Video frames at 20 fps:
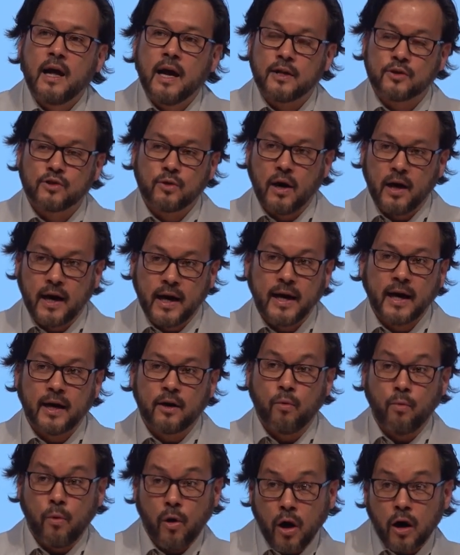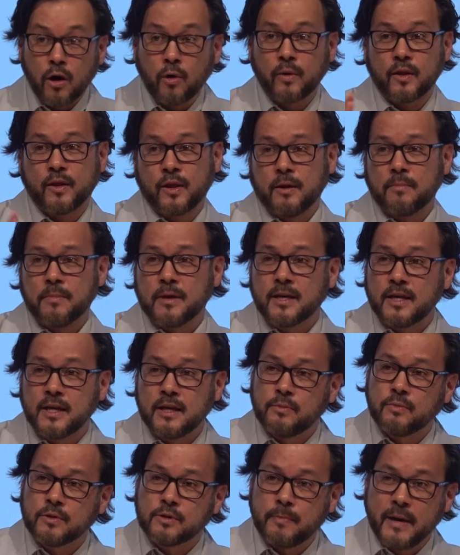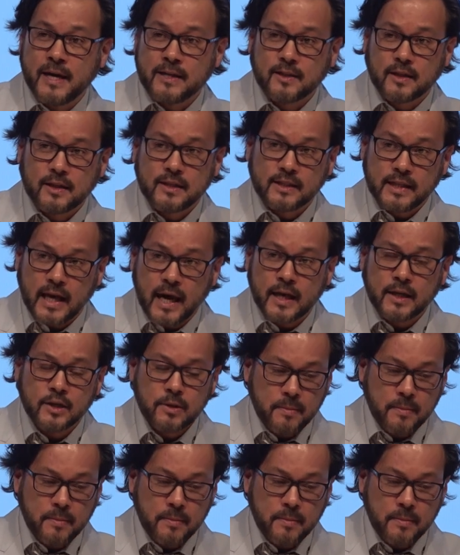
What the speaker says: And so I had a walk with him, and he was basically saying